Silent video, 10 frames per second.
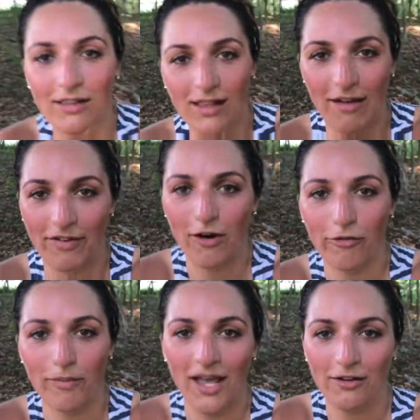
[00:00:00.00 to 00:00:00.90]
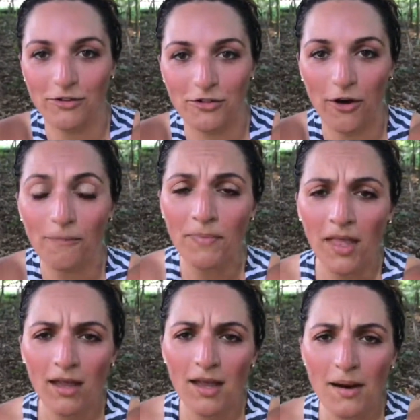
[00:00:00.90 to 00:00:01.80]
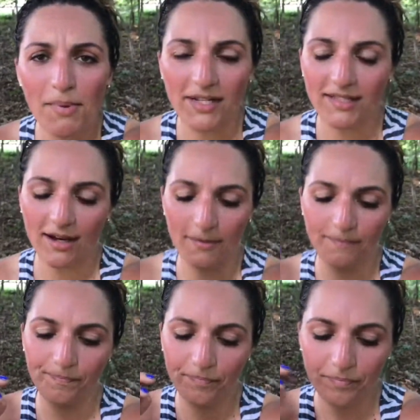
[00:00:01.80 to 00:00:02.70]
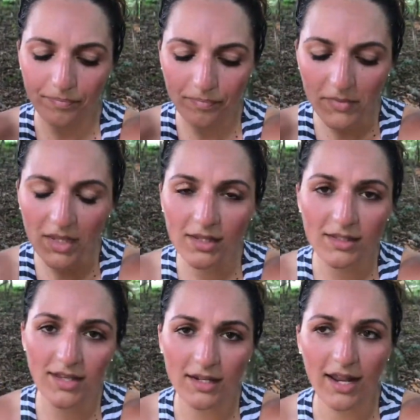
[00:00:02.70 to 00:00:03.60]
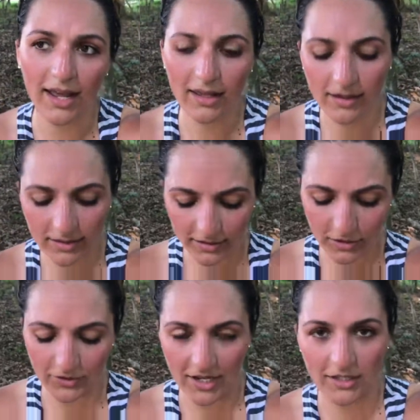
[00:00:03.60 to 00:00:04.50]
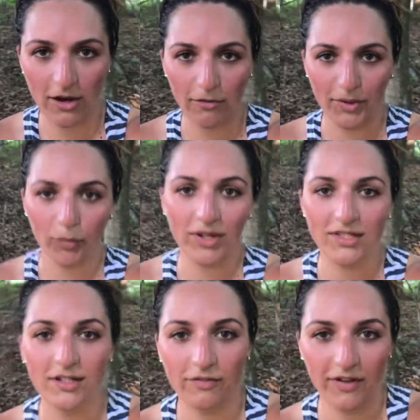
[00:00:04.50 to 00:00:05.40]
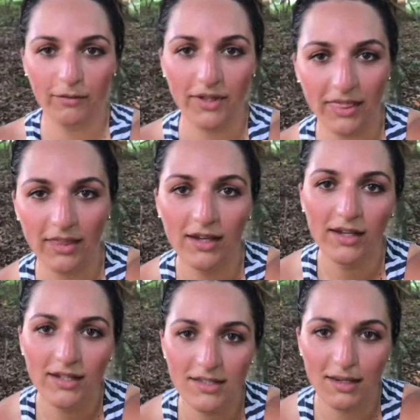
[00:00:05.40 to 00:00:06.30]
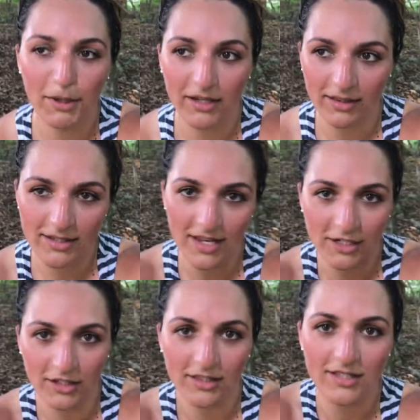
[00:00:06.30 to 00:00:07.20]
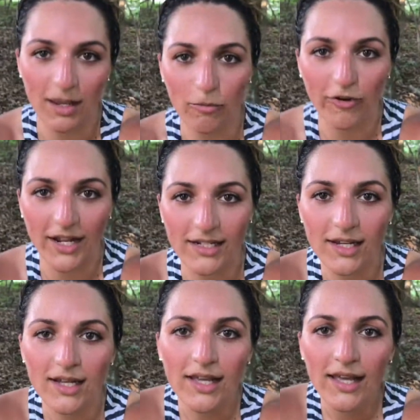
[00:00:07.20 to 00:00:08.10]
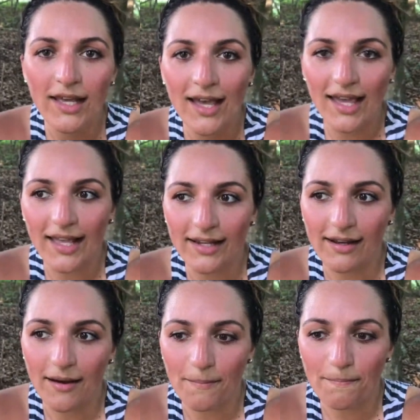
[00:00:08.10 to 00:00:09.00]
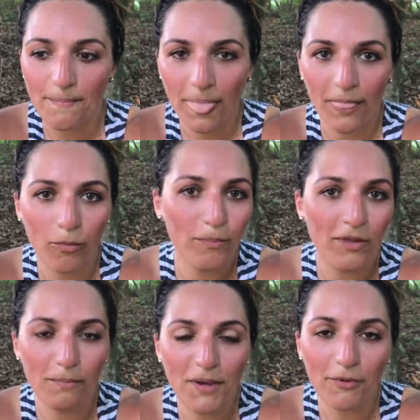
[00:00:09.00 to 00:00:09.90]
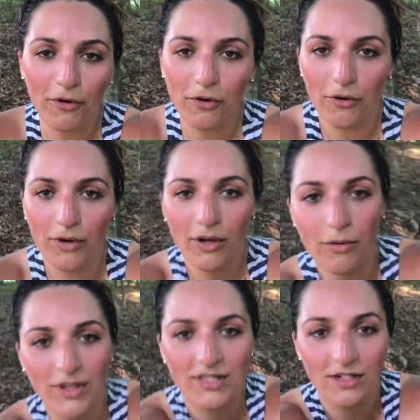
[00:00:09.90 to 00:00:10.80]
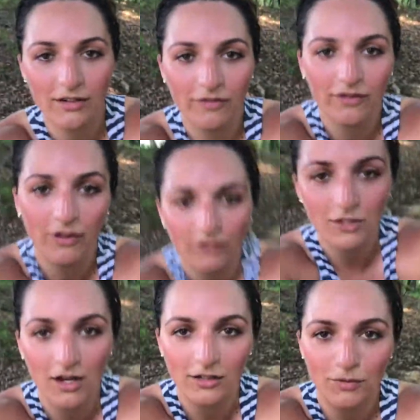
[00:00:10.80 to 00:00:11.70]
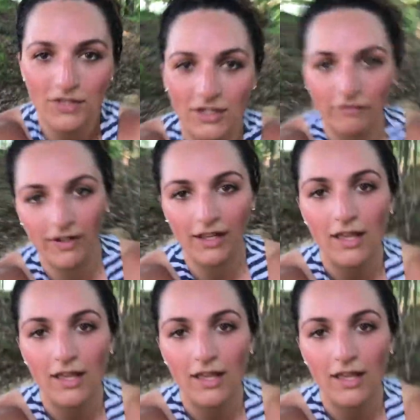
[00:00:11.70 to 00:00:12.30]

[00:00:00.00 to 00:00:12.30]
half an hour from my house or so. But Sunday, 2 days ago, I went windsurfing with Siba and this actually the same friend. And the people who windsurf or taught us windsurfing,